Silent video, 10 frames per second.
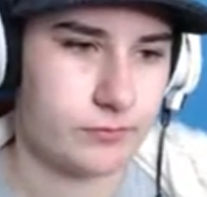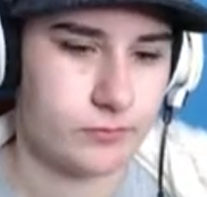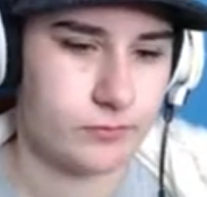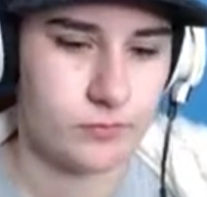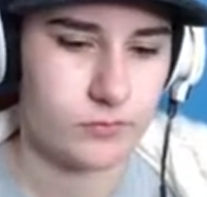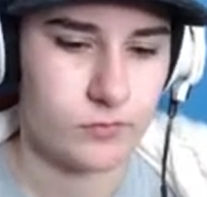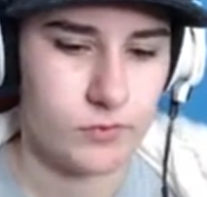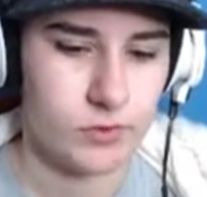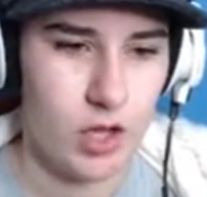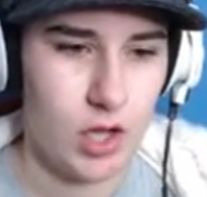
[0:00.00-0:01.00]
Hold
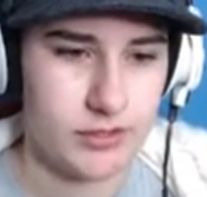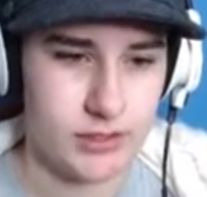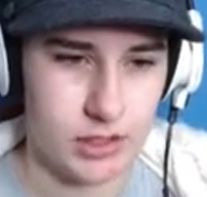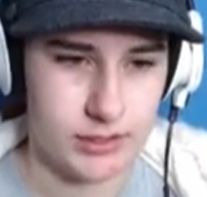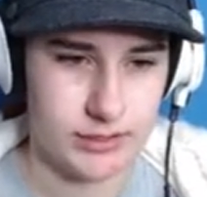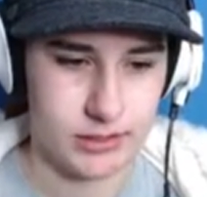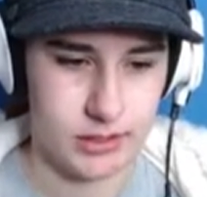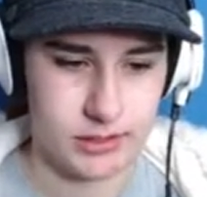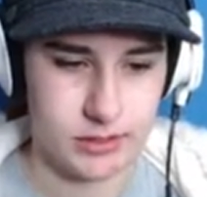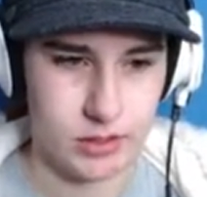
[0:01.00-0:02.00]
on.
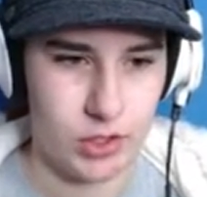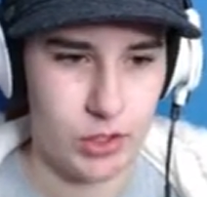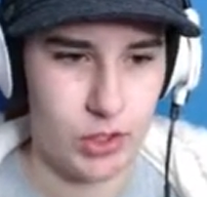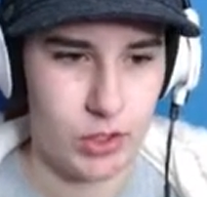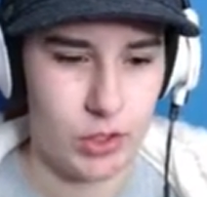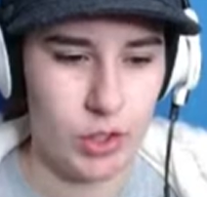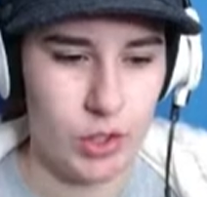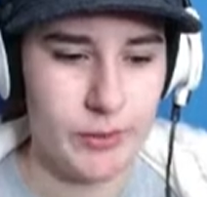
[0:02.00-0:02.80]
Who are you?